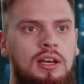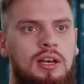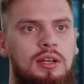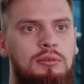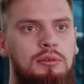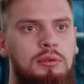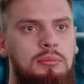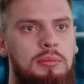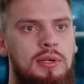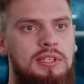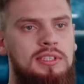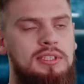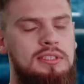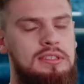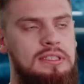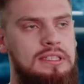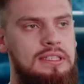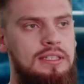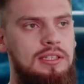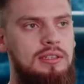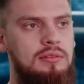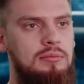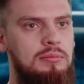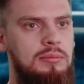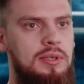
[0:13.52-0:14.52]
And we
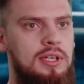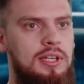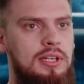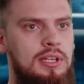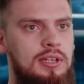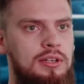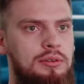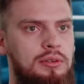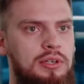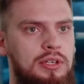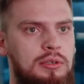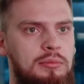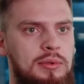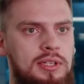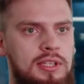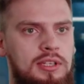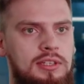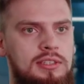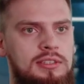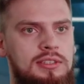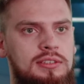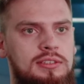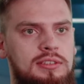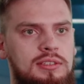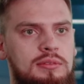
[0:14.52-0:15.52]
basically made a recommender
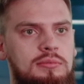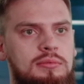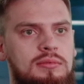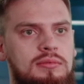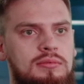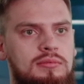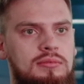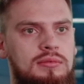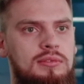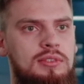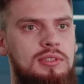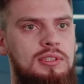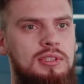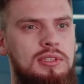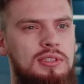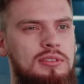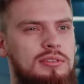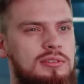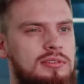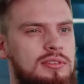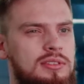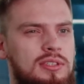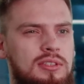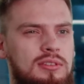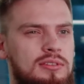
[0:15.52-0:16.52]
system
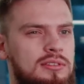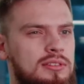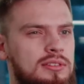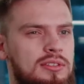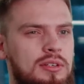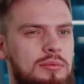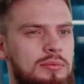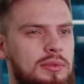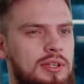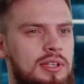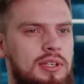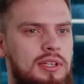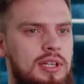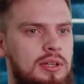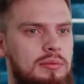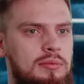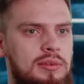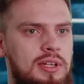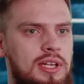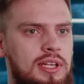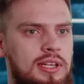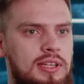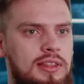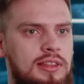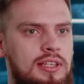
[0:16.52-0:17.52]
in something
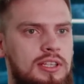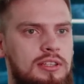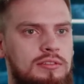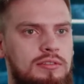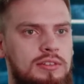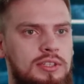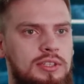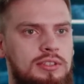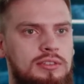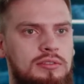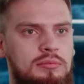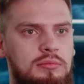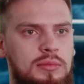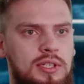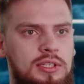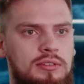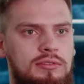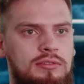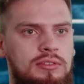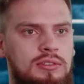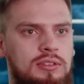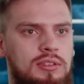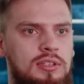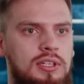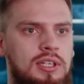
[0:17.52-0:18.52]
like Netflix, but
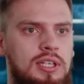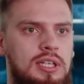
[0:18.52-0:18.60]
for